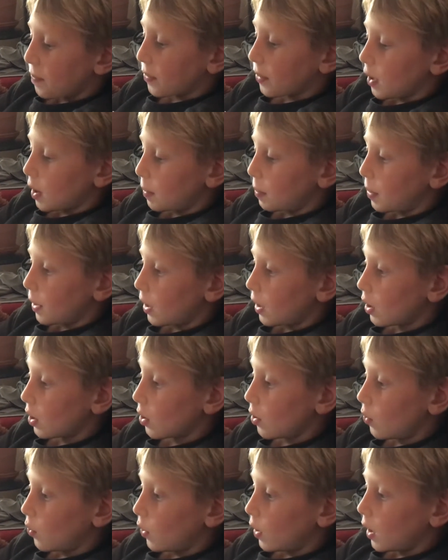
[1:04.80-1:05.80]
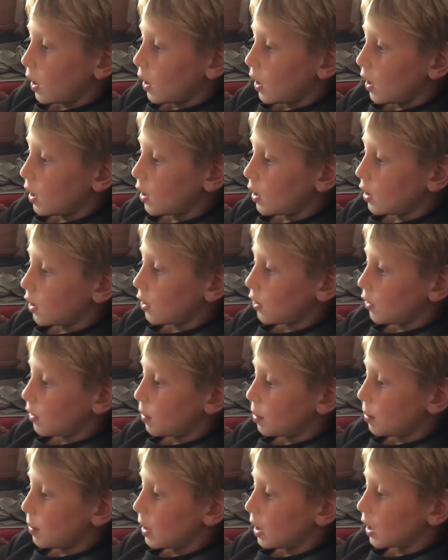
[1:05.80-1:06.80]
a better way is
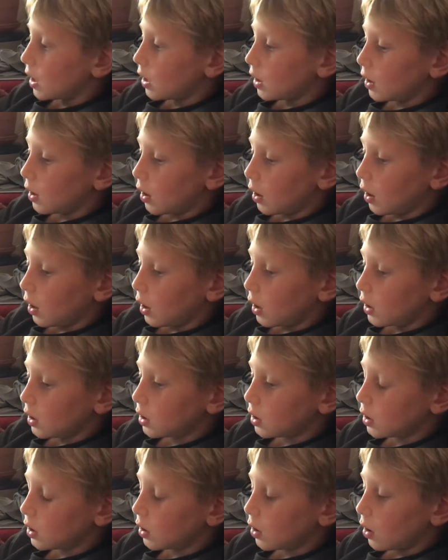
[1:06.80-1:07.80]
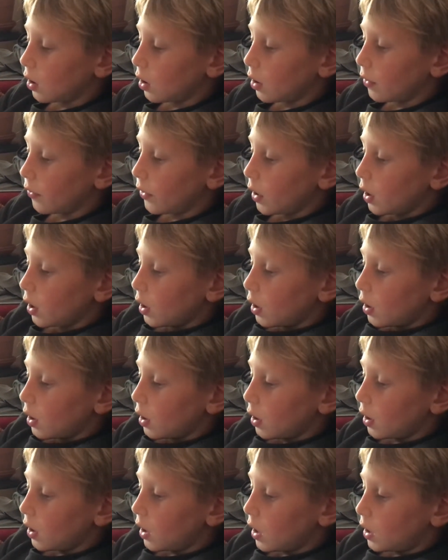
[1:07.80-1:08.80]
making a list of
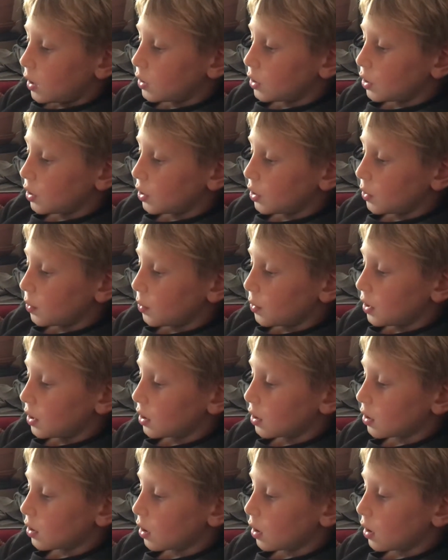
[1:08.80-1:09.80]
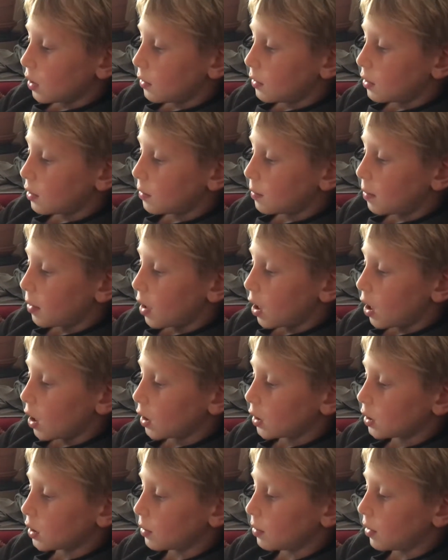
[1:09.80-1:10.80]
Nash's wish list
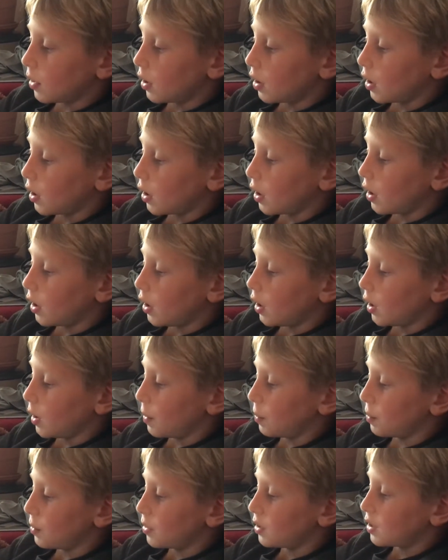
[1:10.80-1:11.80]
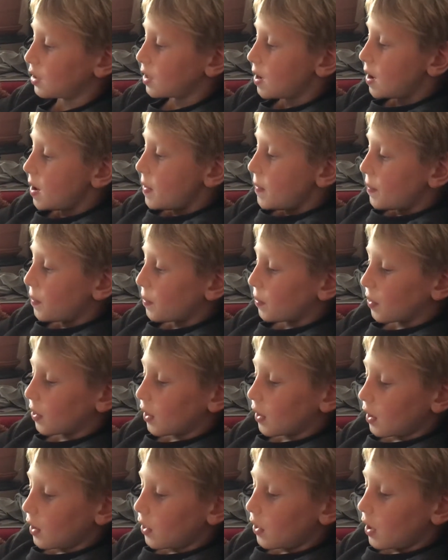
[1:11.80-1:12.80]
possible items.
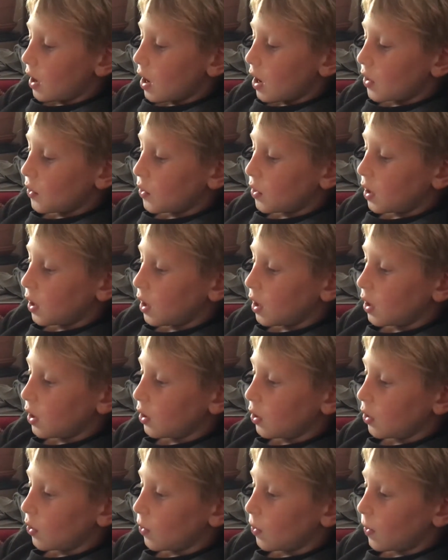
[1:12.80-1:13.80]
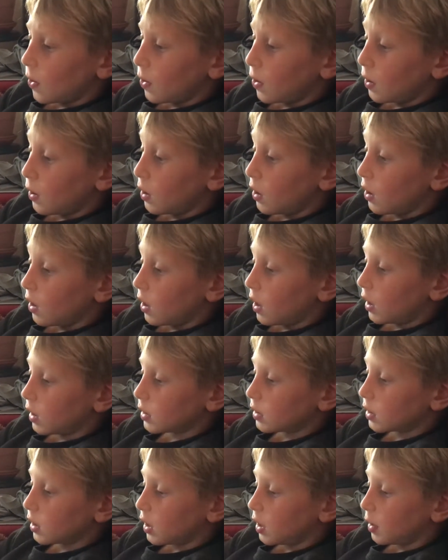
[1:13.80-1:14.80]
That way you aren't
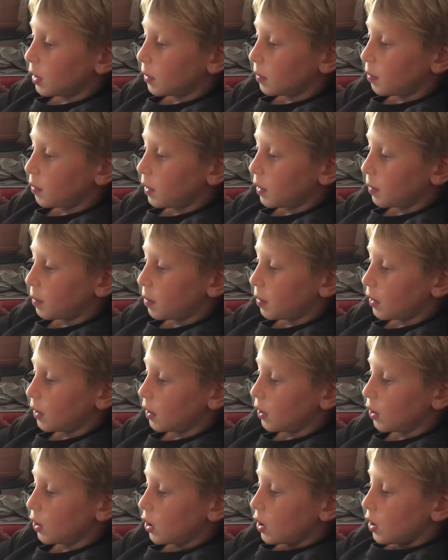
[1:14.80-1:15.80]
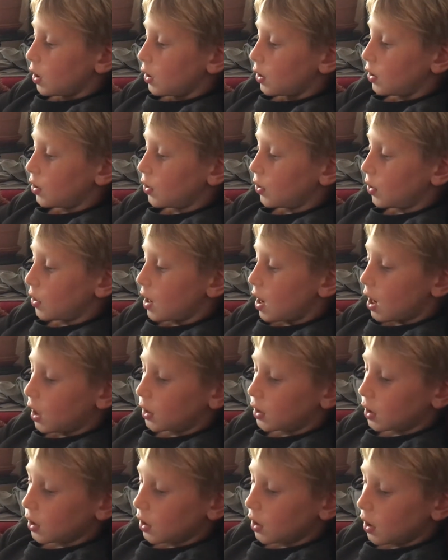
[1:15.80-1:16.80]
asking people to
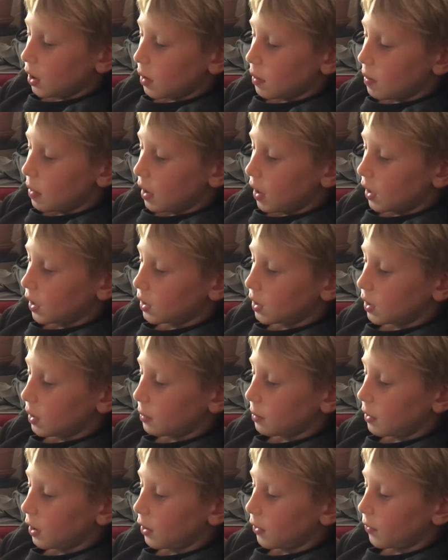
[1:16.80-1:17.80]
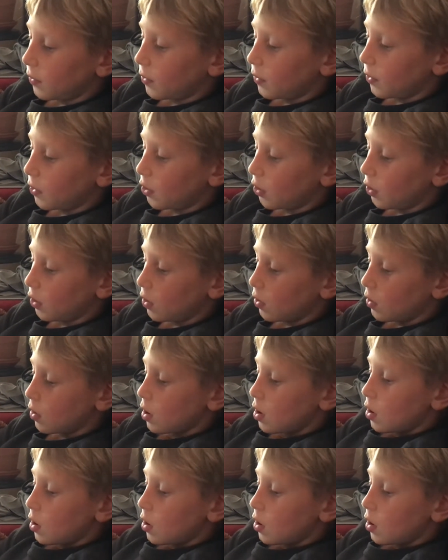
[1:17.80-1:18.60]
actually buy something for you,